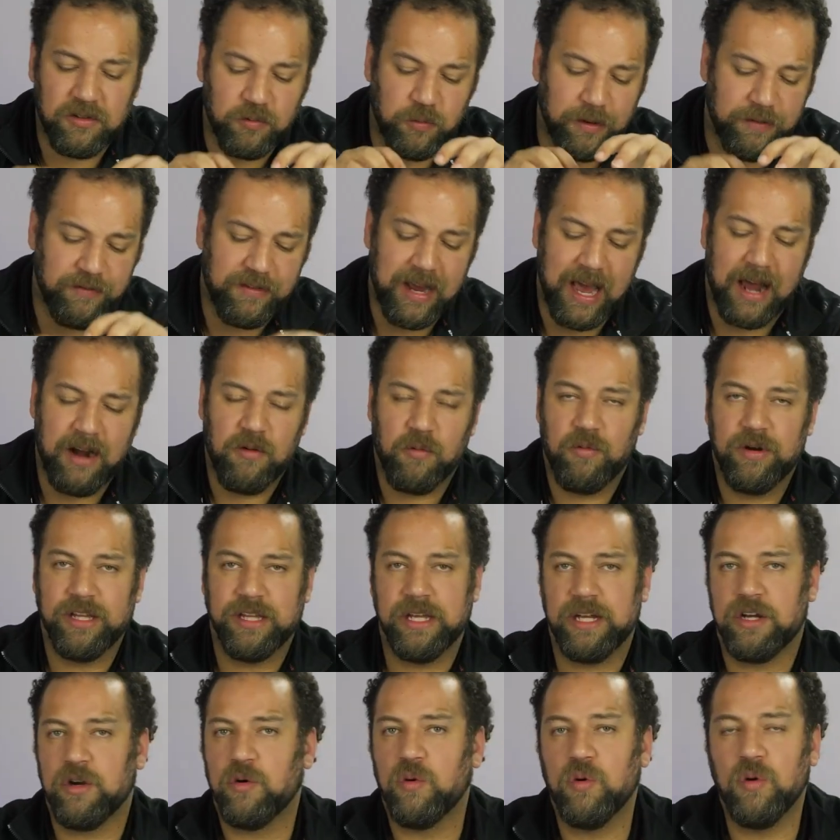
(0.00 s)
We've got a
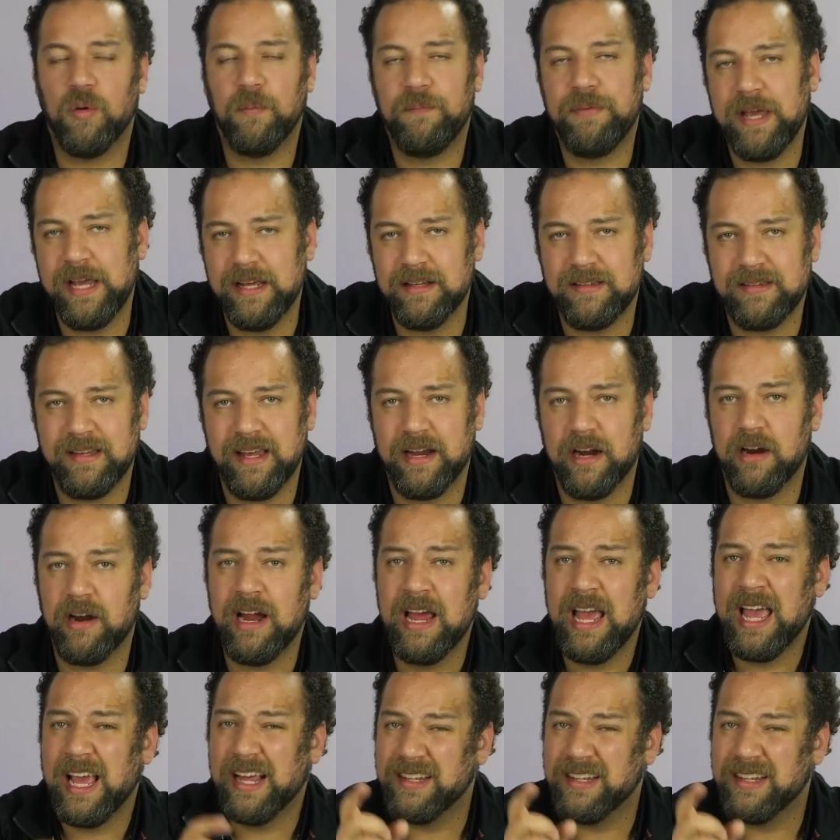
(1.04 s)
really cool piece here.